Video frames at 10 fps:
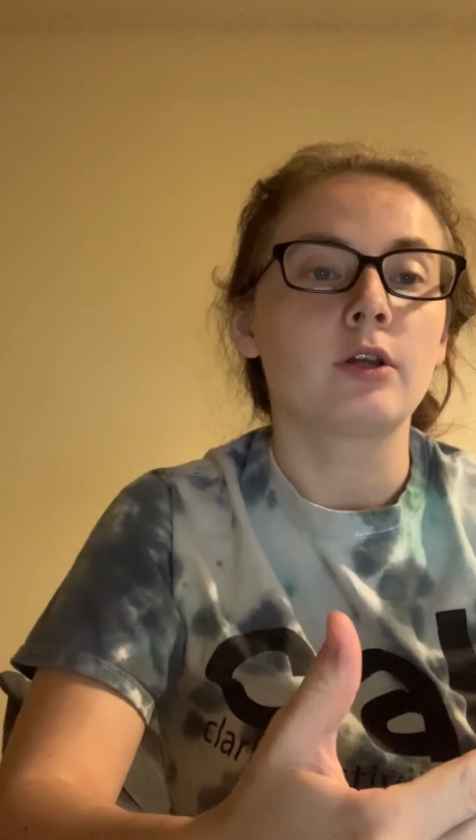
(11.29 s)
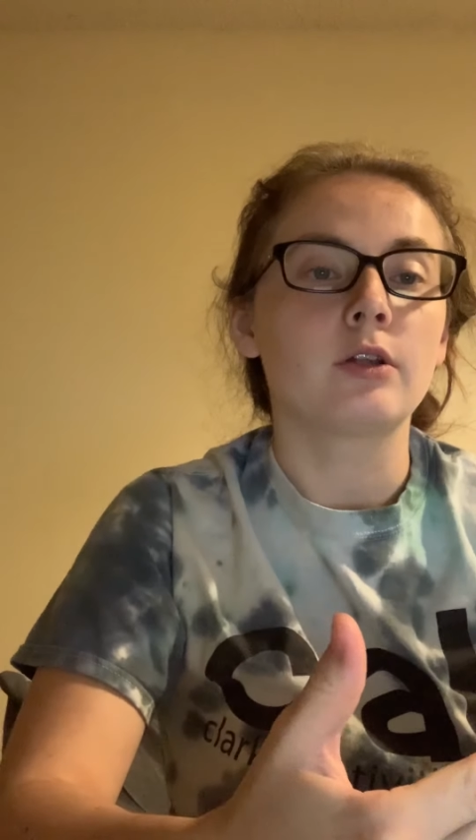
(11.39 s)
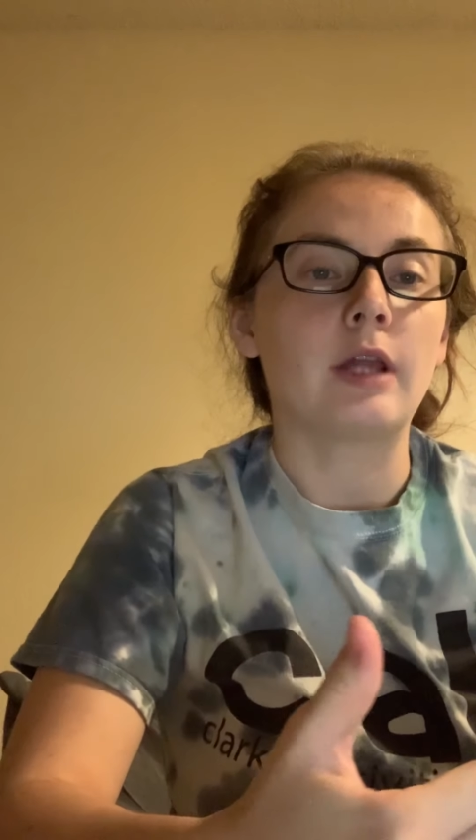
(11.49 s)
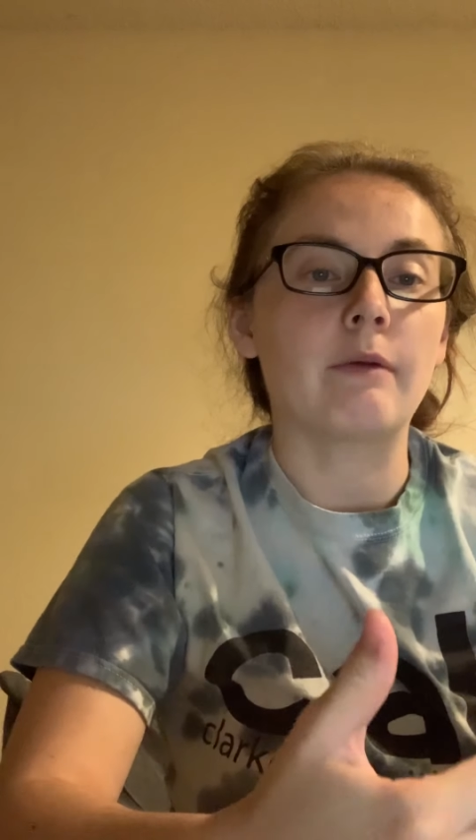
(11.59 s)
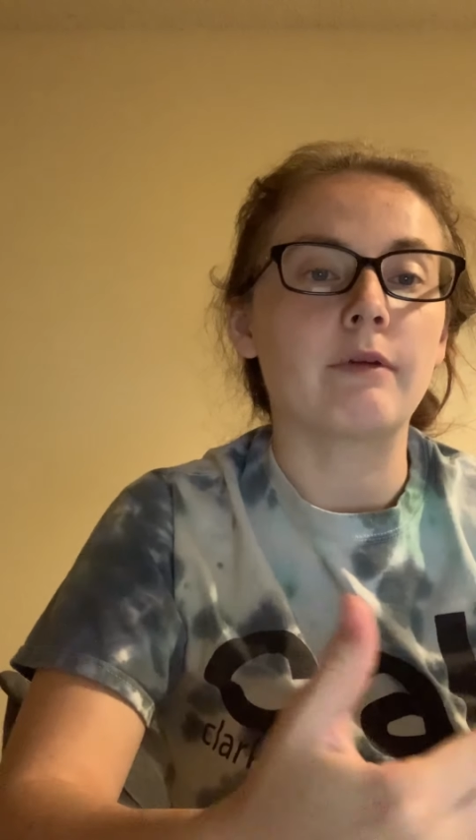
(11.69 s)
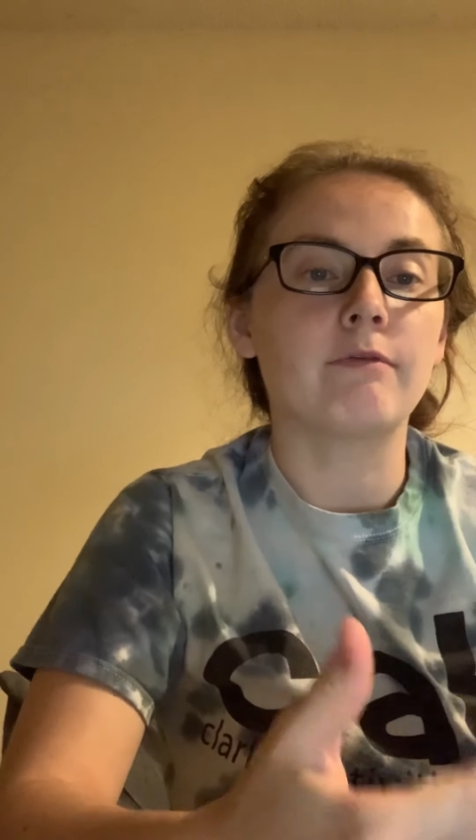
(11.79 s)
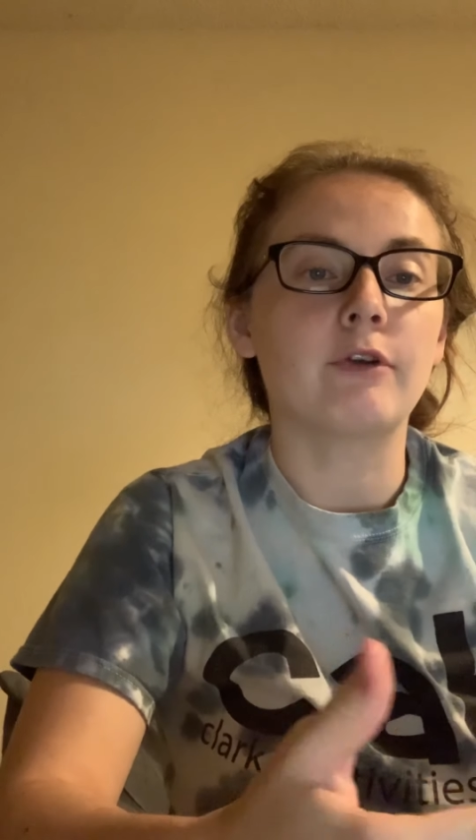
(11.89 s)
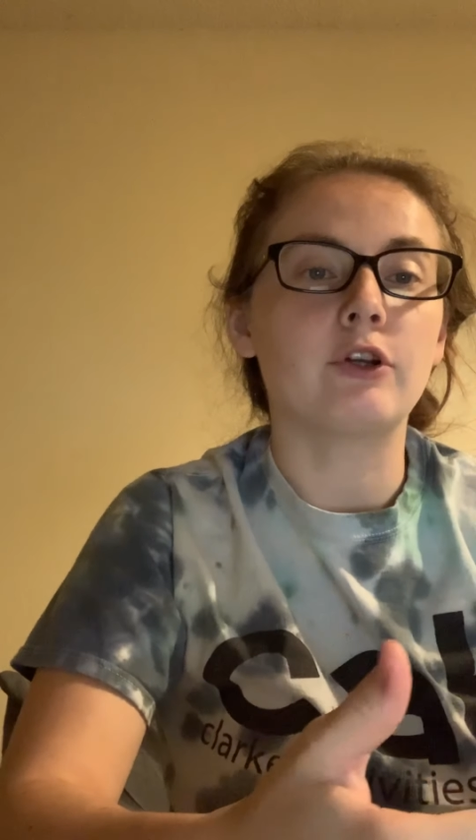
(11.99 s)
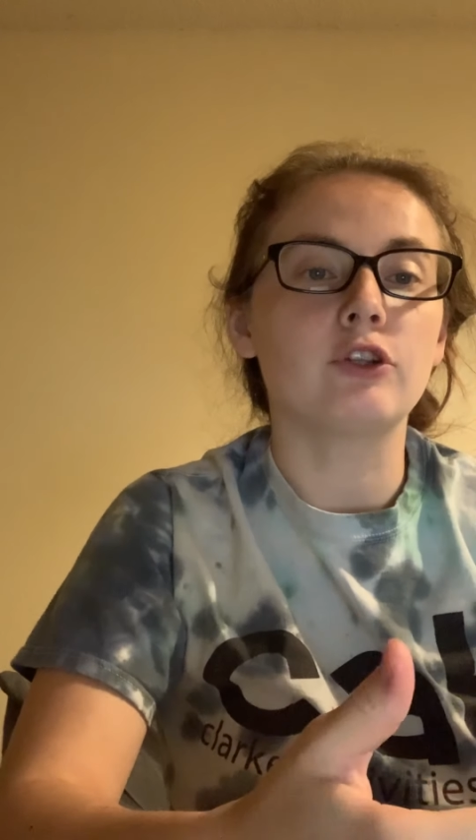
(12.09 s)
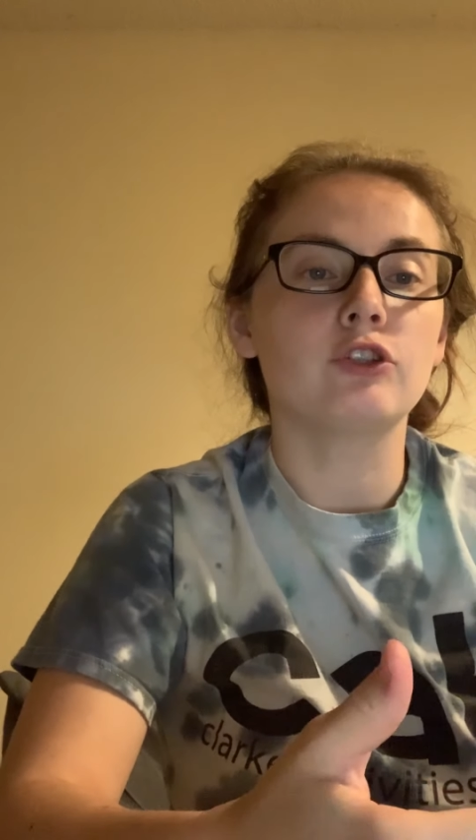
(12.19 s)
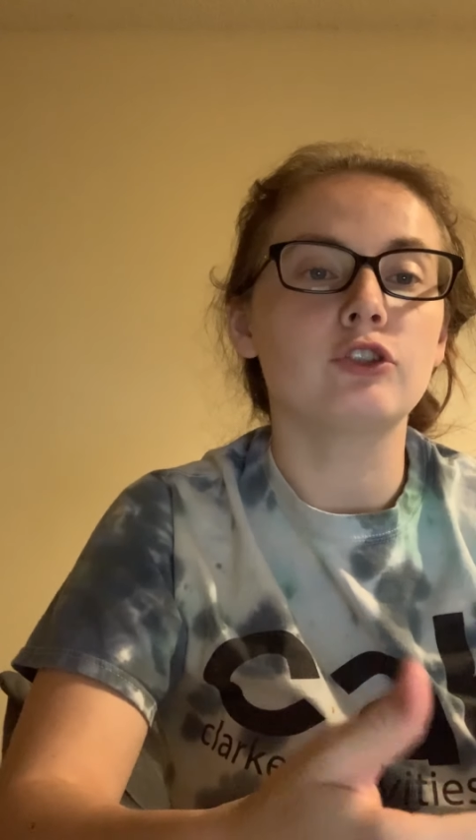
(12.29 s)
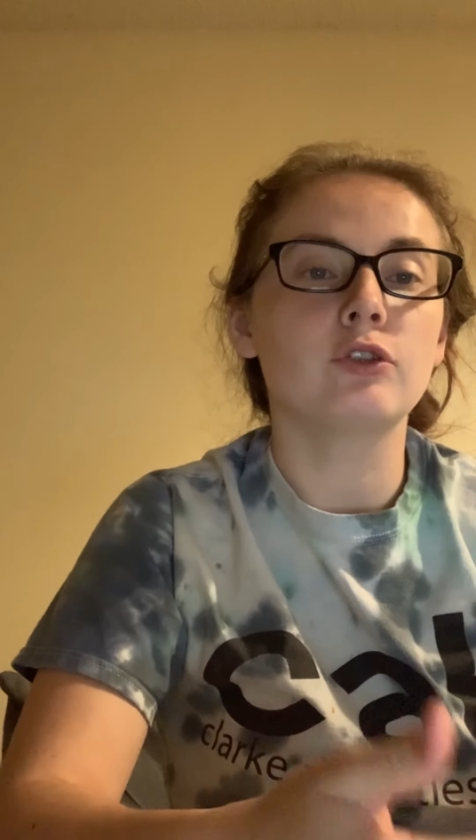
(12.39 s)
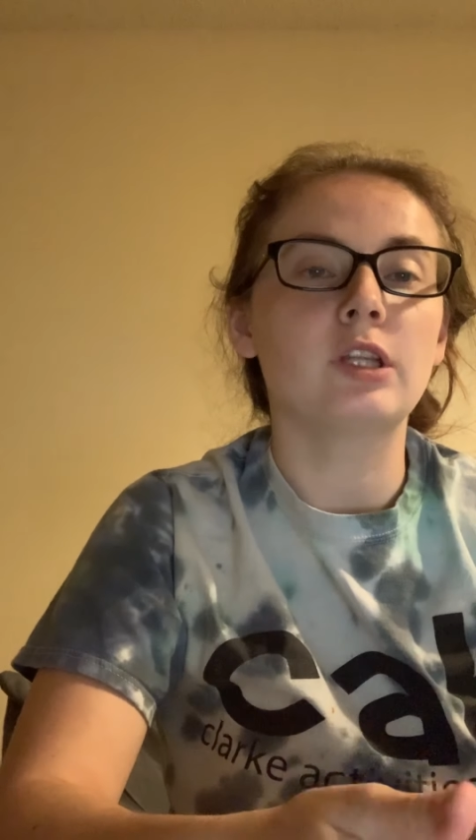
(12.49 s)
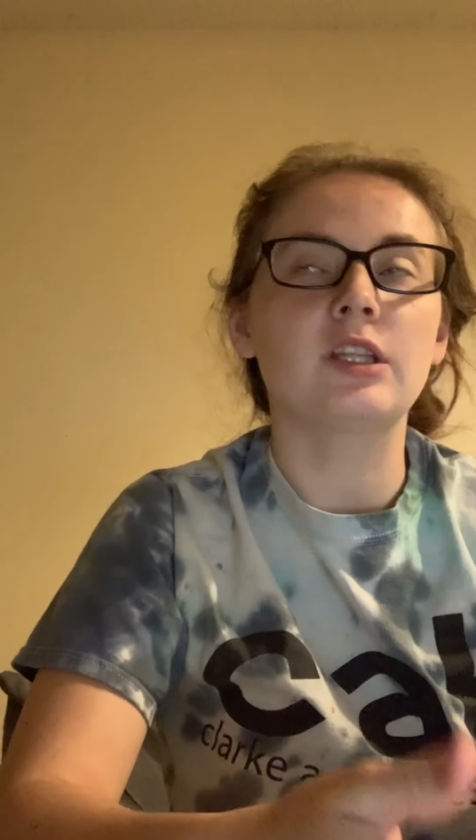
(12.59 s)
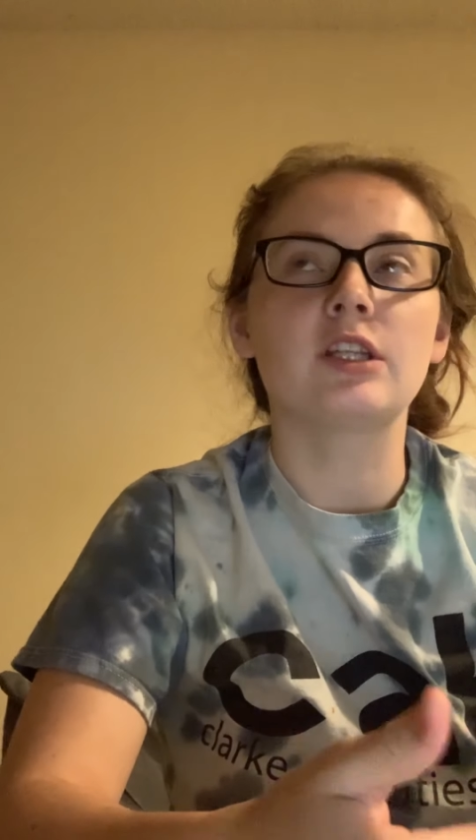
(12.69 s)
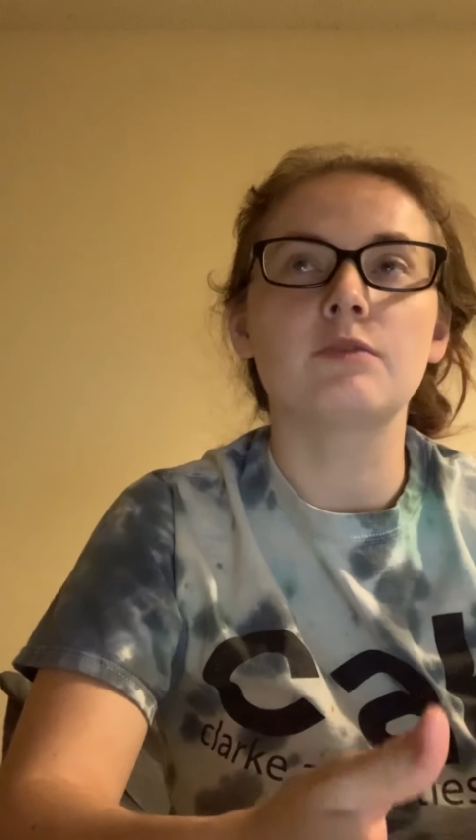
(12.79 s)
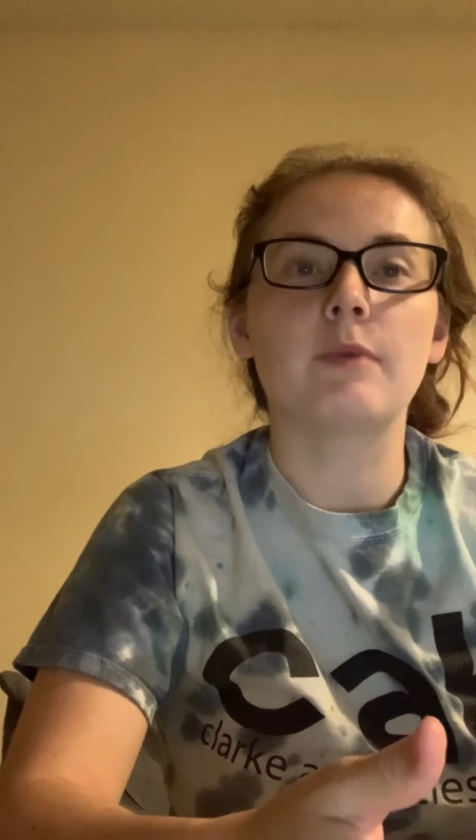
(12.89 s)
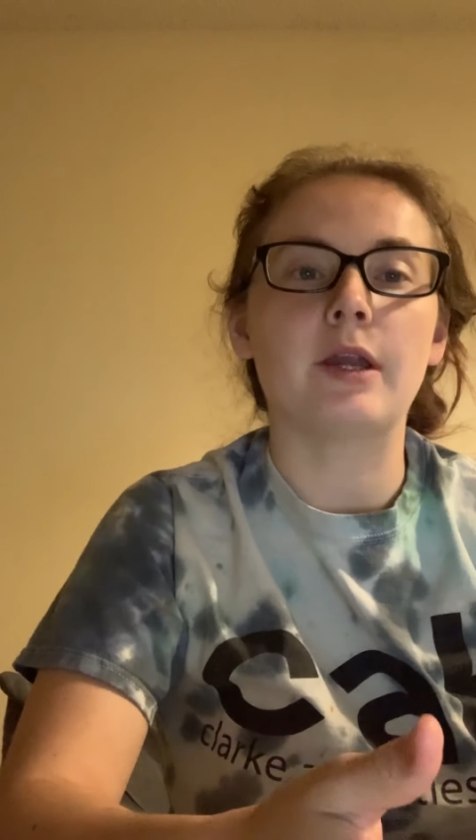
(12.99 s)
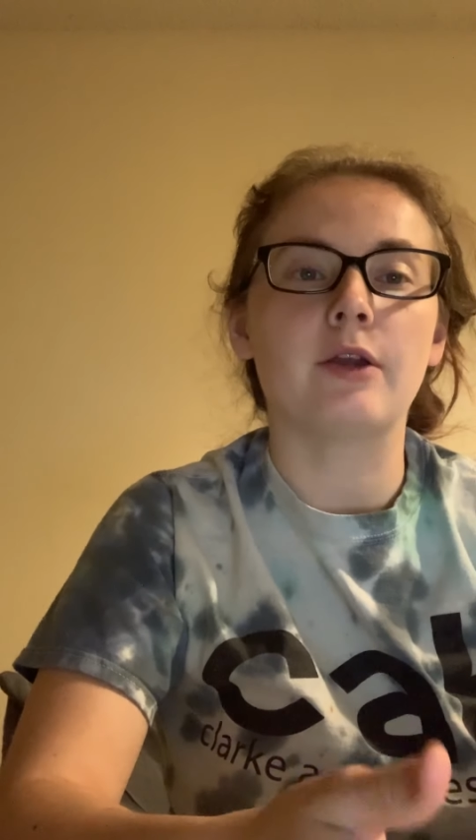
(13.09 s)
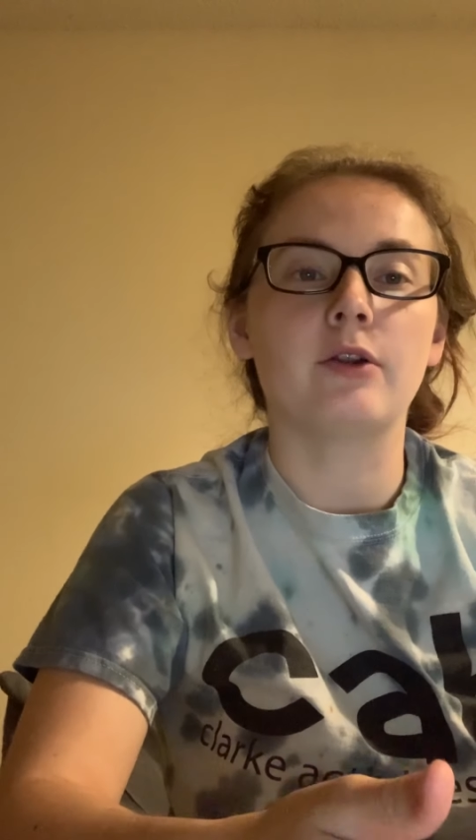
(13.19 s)
that refers to the
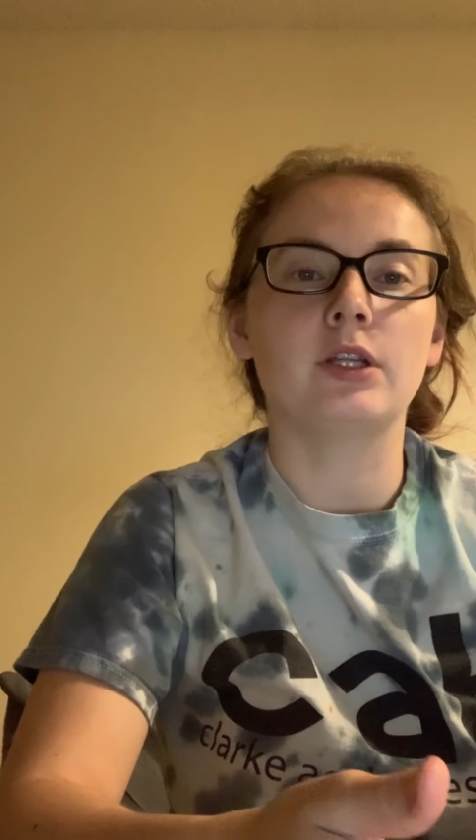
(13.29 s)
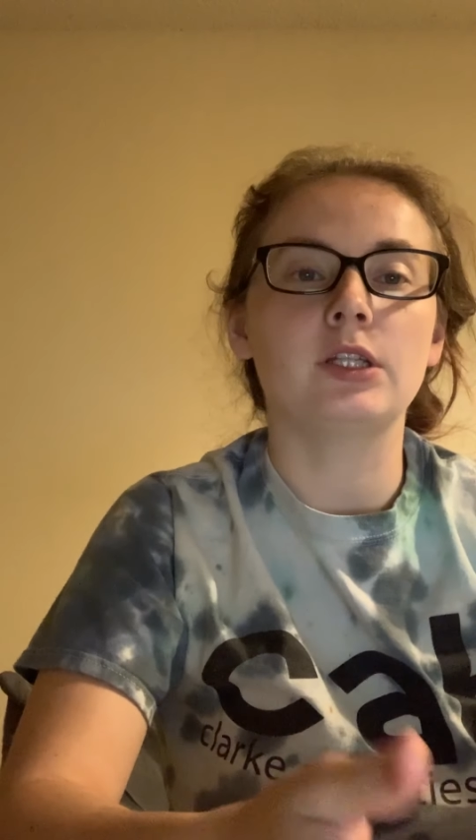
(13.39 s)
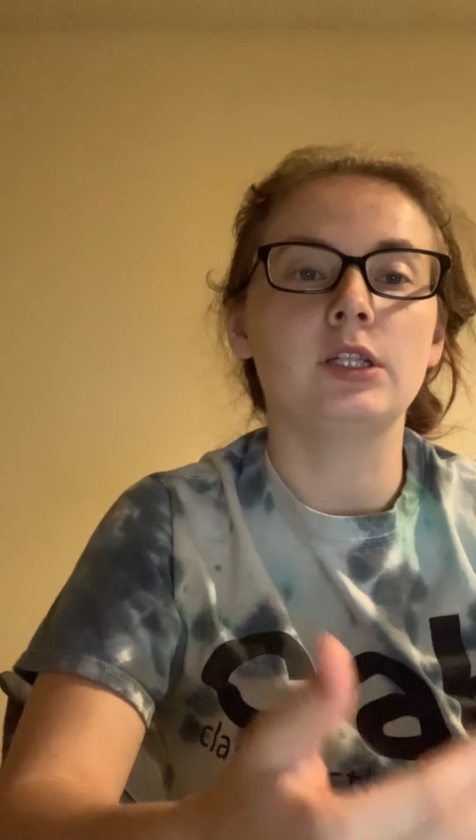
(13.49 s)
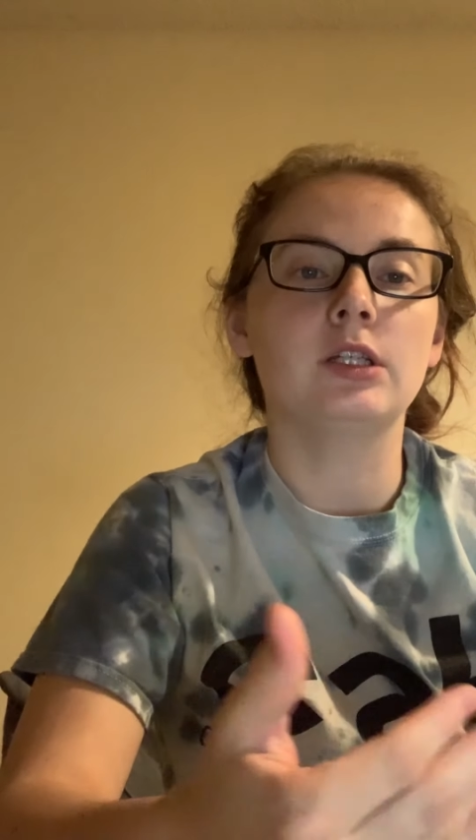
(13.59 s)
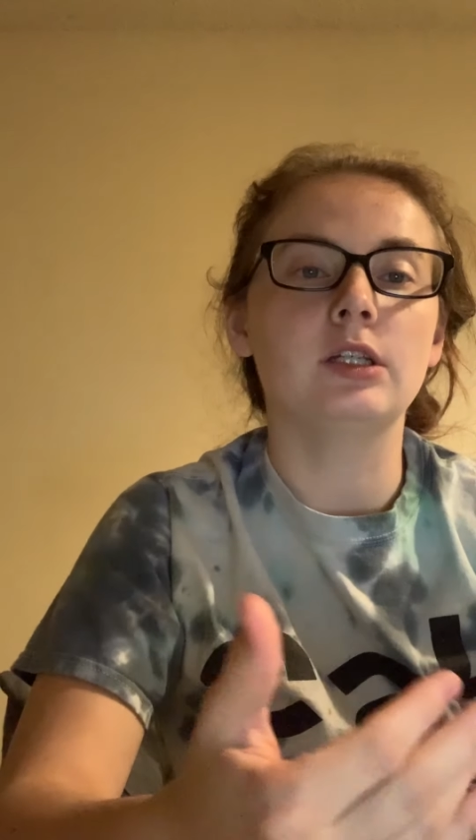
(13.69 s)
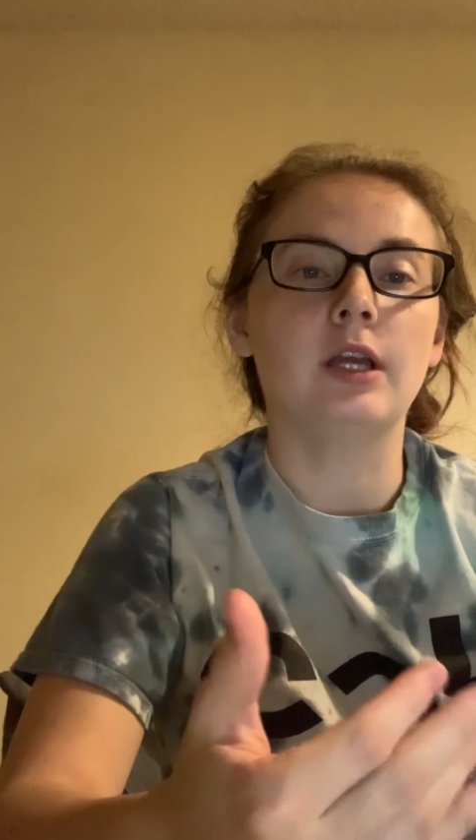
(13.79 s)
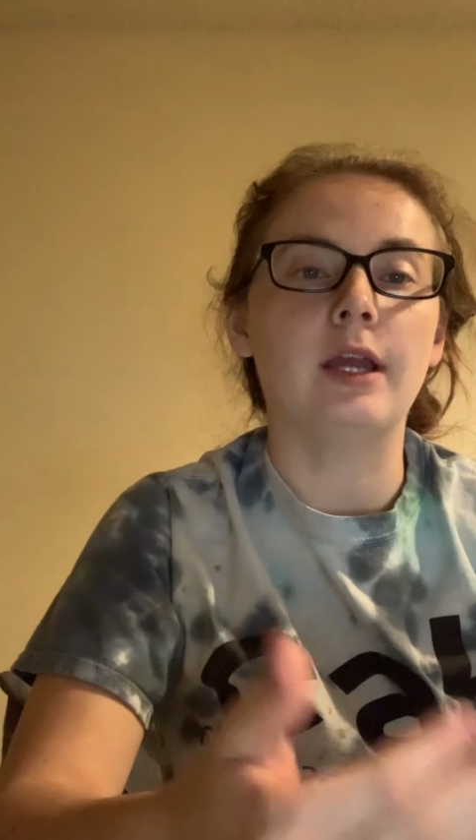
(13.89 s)
disparity